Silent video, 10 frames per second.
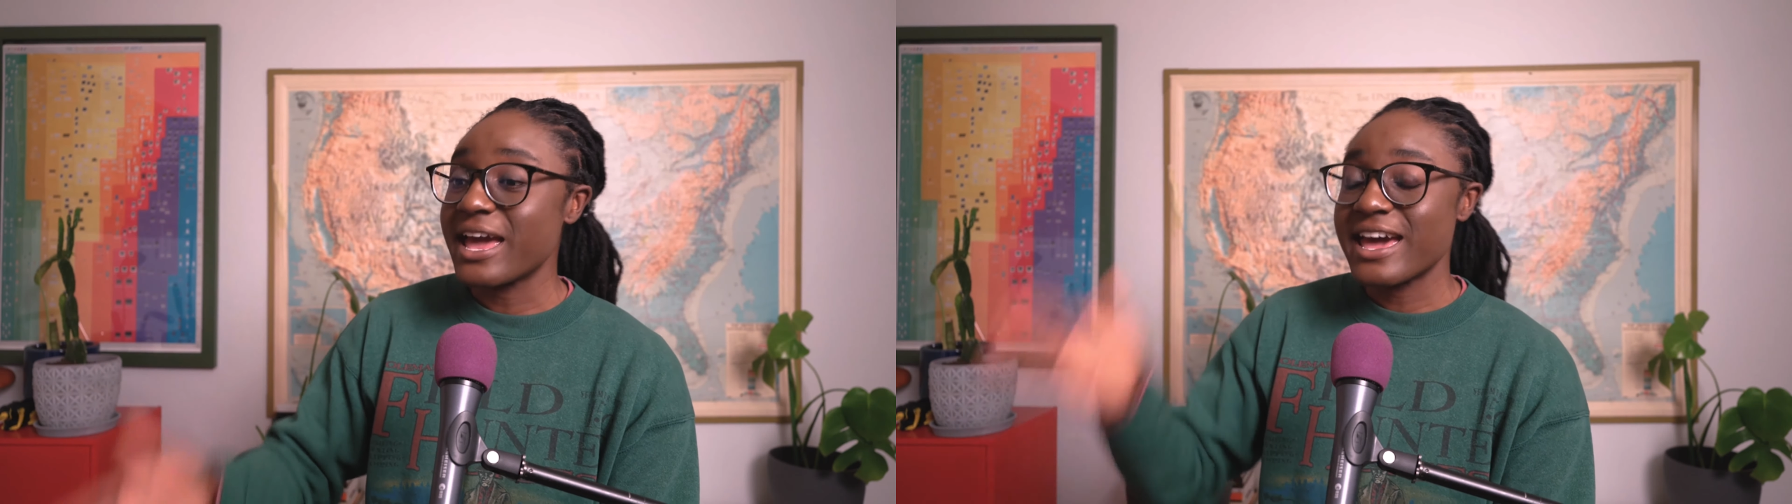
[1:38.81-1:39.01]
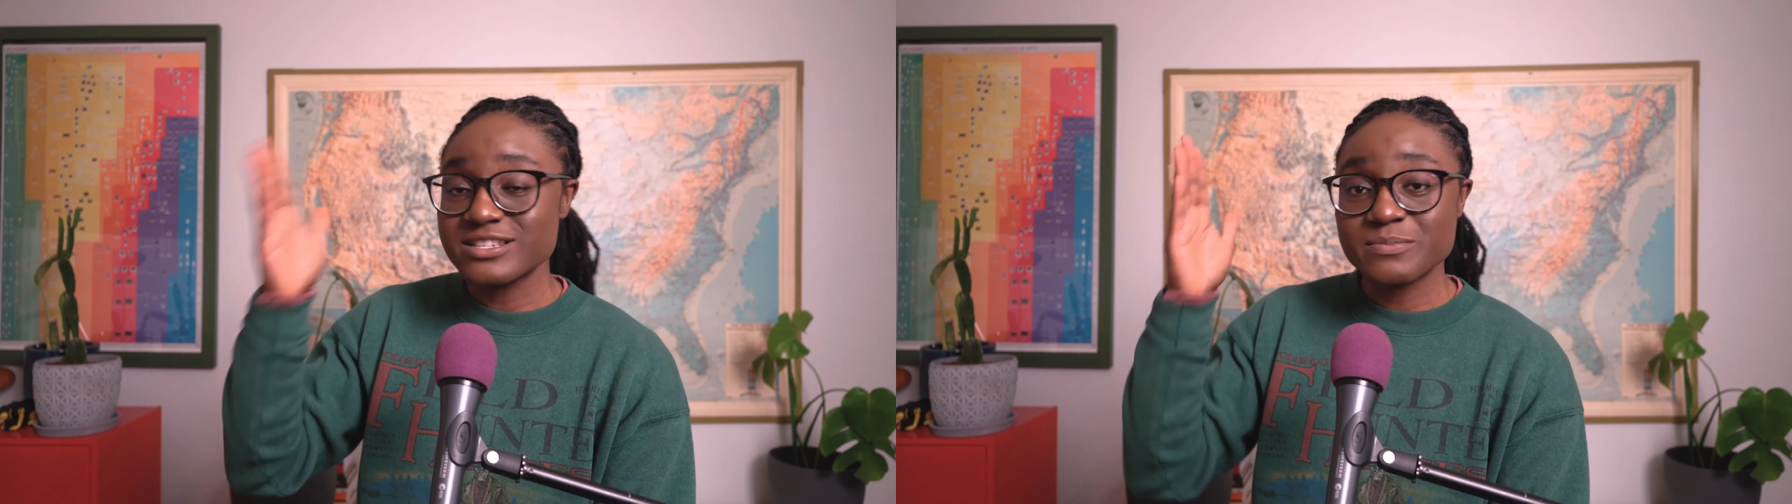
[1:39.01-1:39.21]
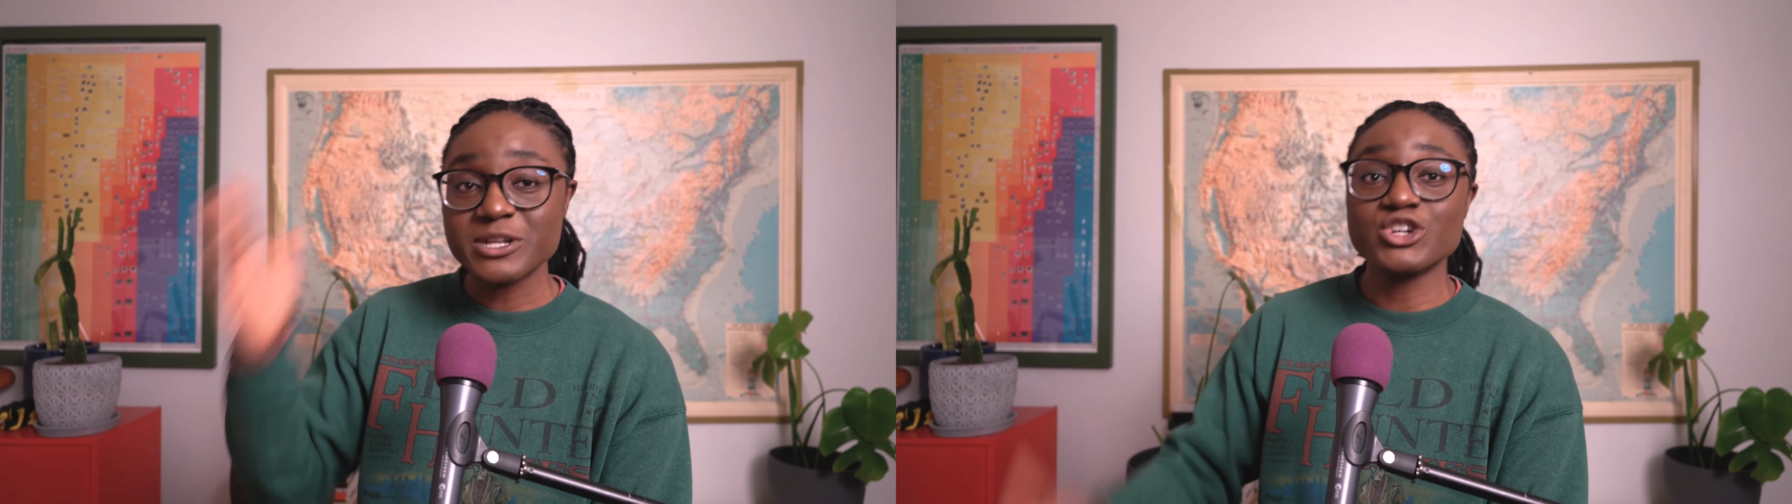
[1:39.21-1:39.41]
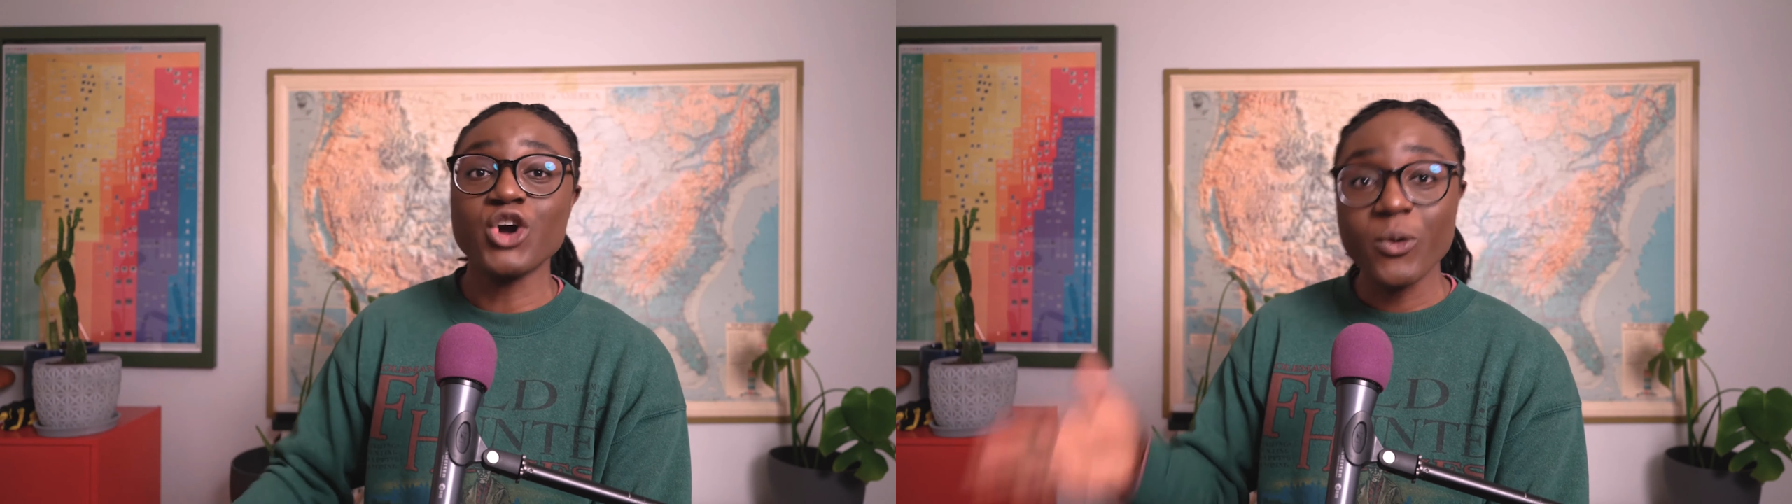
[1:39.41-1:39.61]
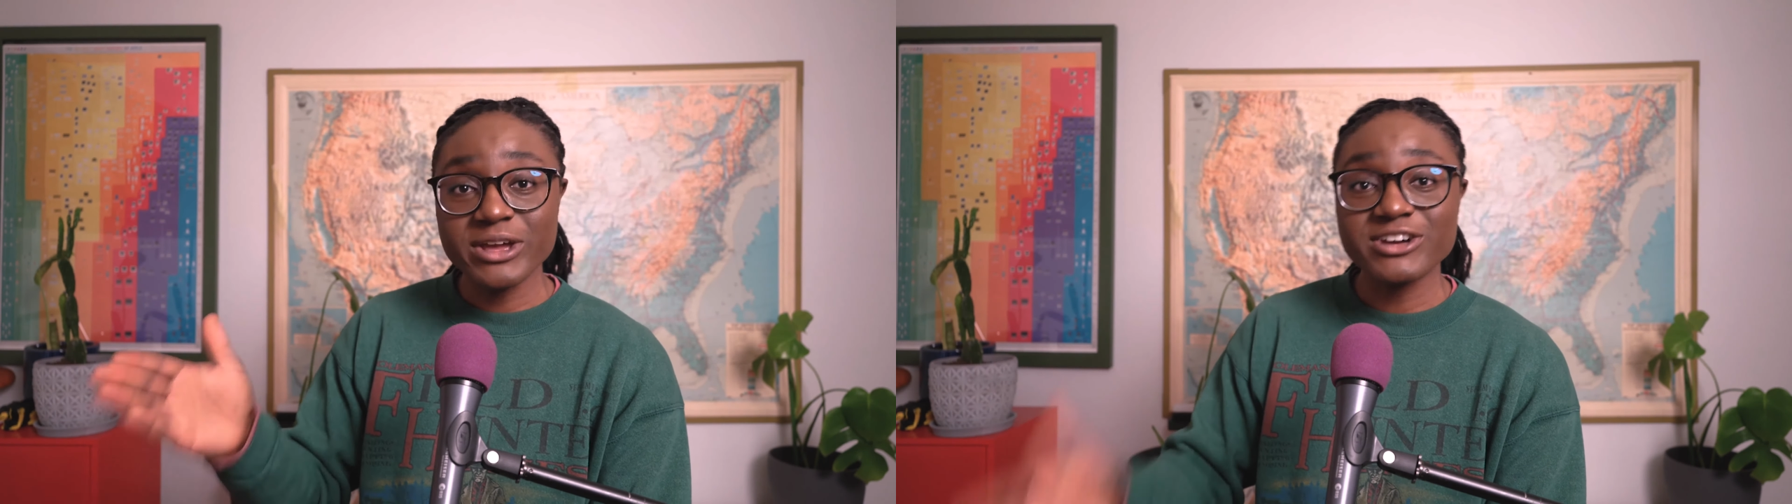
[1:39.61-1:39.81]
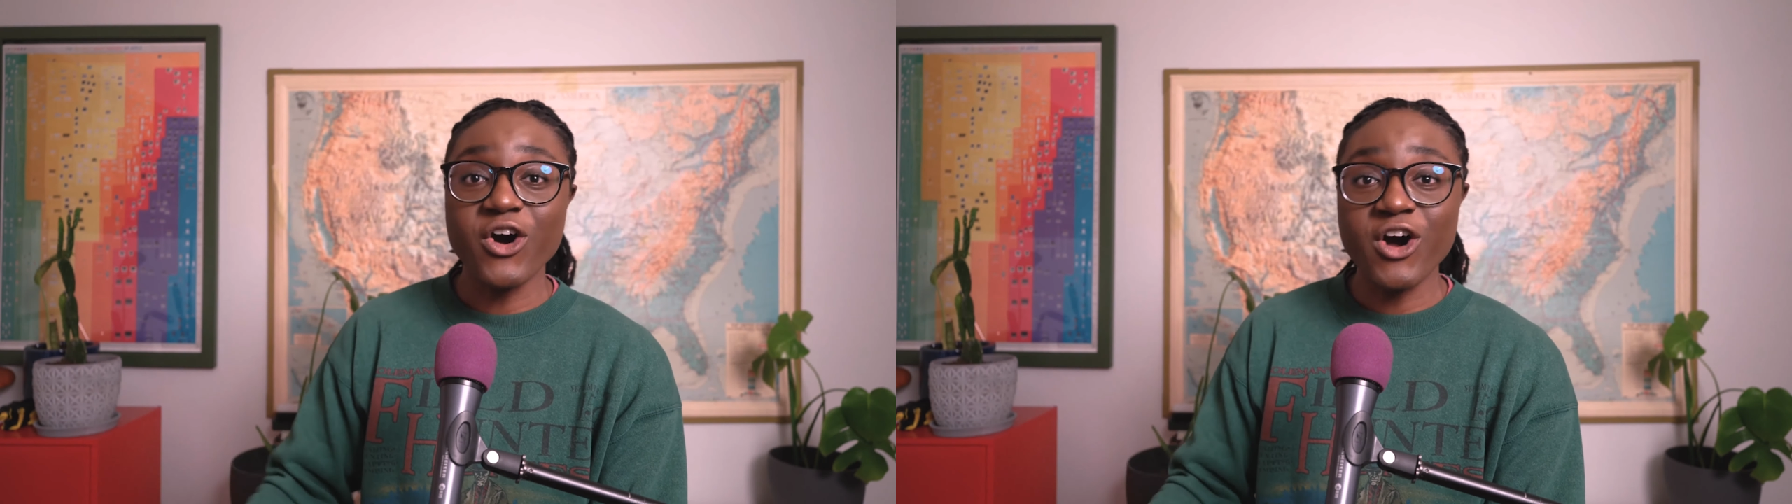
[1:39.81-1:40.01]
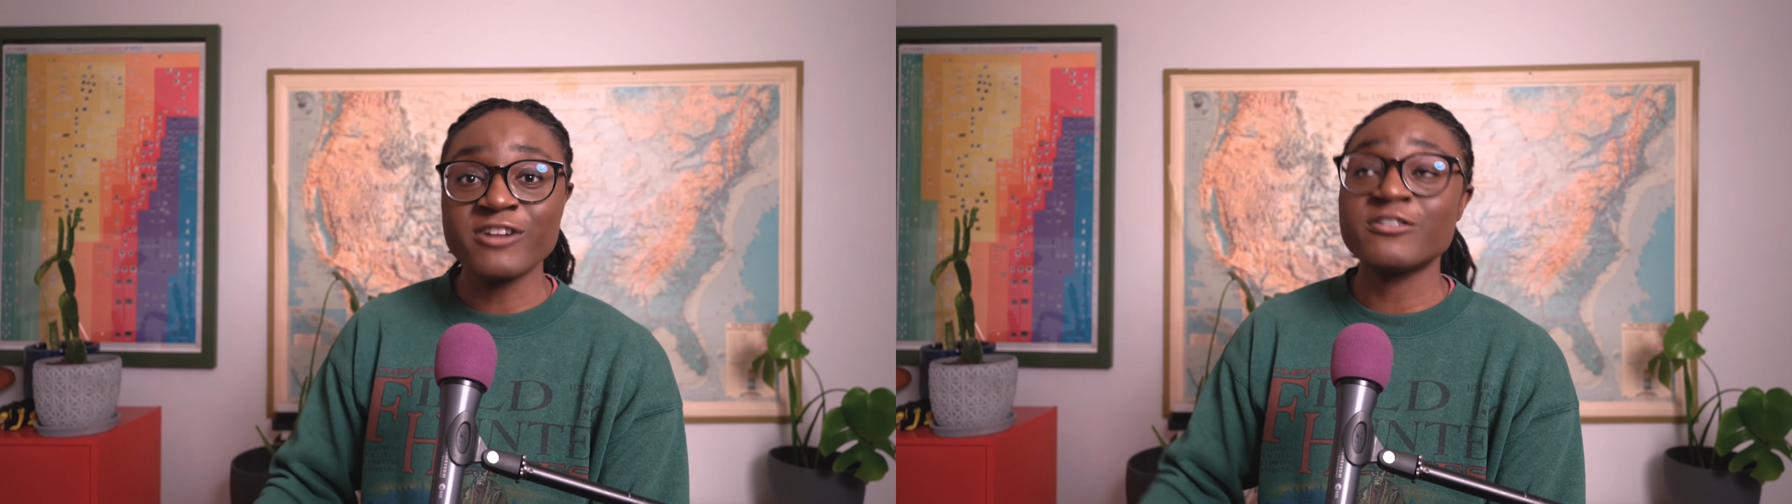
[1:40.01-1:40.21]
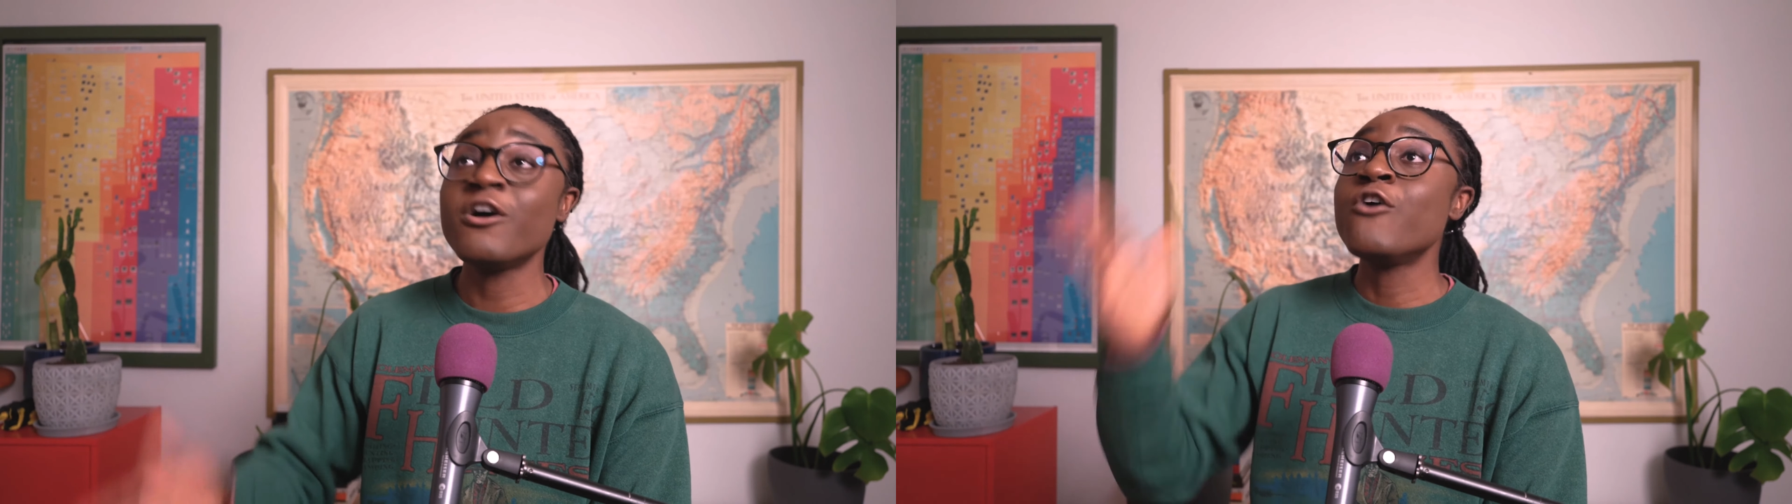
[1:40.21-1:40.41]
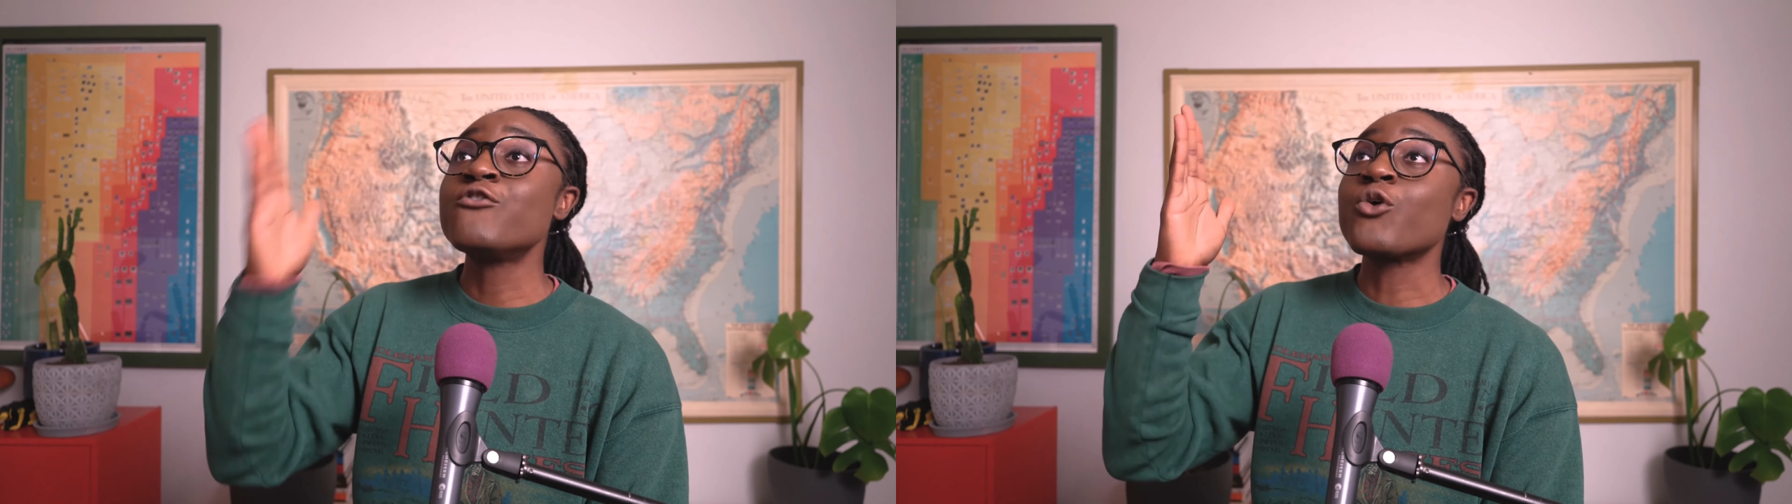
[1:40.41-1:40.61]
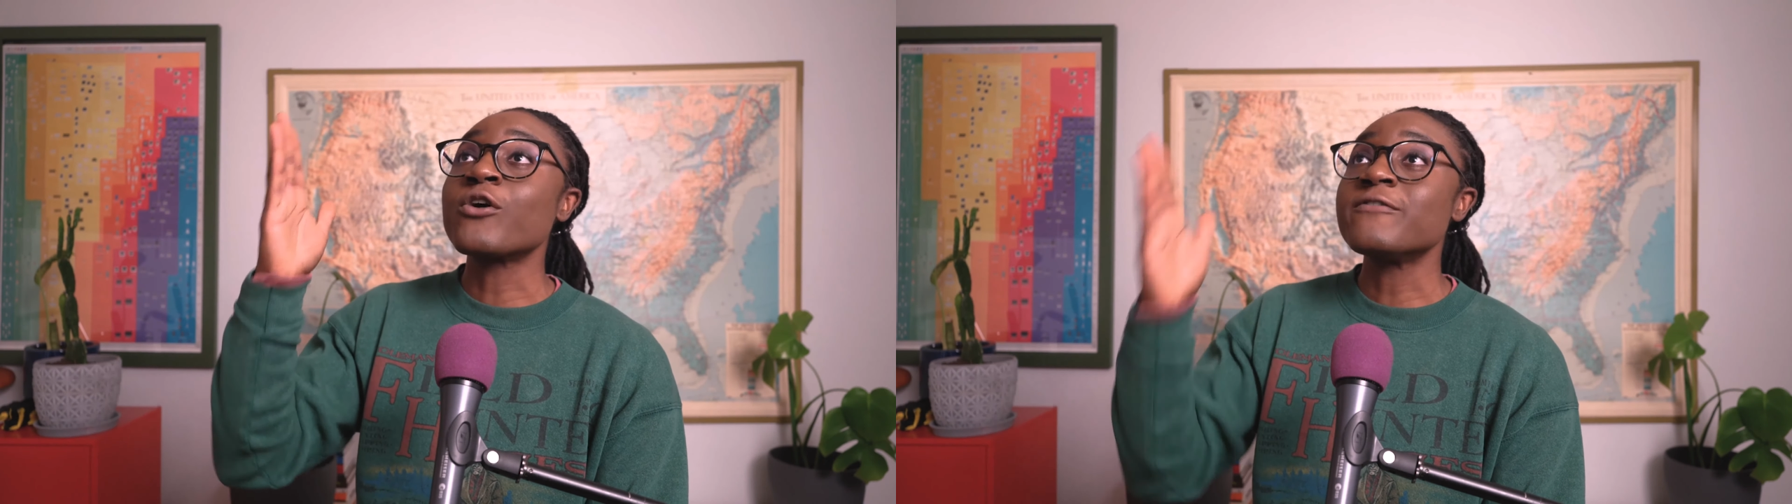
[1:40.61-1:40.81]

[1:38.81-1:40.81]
has been going on for